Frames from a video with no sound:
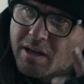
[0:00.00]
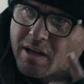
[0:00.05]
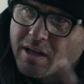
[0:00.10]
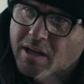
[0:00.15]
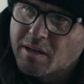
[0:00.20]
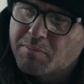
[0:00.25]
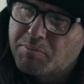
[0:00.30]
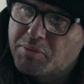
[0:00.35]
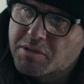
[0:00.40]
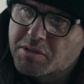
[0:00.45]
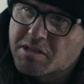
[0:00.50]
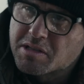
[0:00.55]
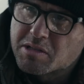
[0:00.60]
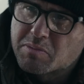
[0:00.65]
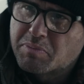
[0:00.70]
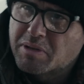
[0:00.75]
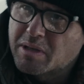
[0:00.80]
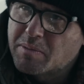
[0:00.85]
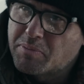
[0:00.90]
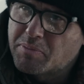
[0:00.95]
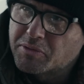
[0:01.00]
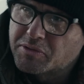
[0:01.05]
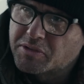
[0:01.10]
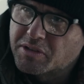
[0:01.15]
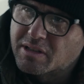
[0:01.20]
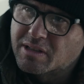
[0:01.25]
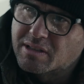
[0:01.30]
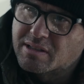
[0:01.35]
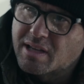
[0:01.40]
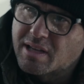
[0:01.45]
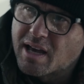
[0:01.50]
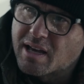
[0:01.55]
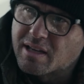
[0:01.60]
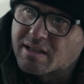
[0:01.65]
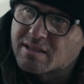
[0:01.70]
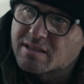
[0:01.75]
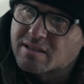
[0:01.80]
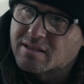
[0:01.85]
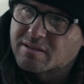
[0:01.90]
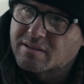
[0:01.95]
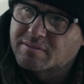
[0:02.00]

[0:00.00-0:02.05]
He puts his people to the test.